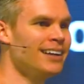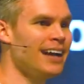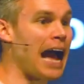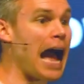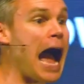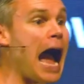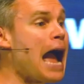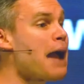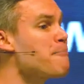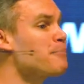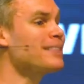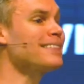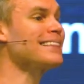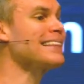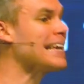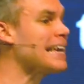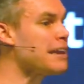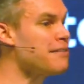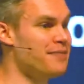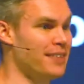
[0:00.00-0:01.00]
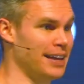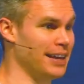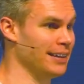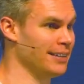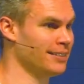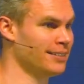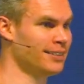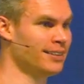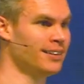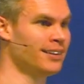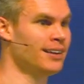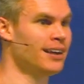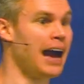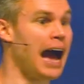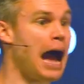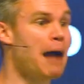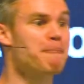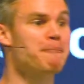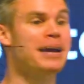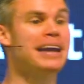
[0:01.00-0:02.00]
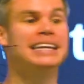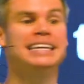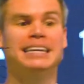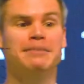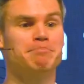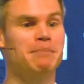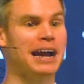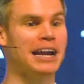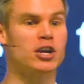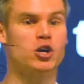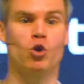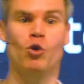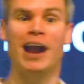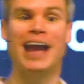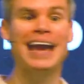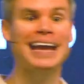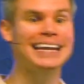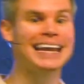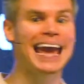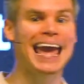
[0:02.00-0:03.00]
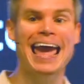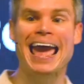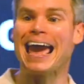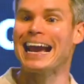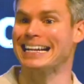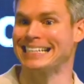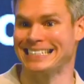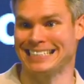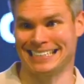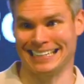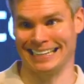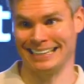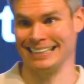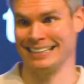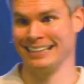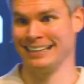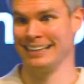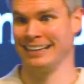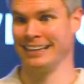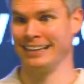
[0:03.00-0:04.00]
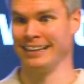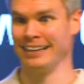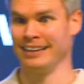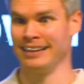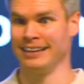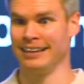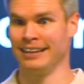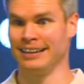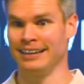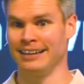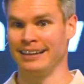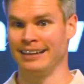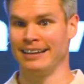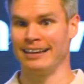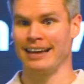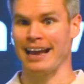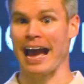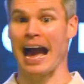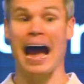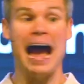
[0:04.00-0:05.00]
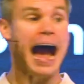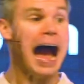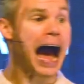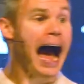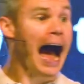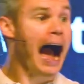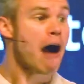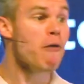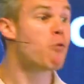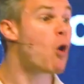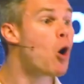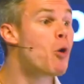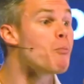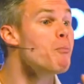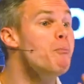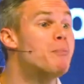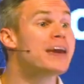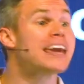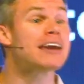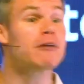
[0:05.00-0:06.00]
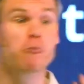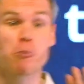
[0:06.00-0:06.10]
I'm leaving. I'm making my grand exit. I, I, won't be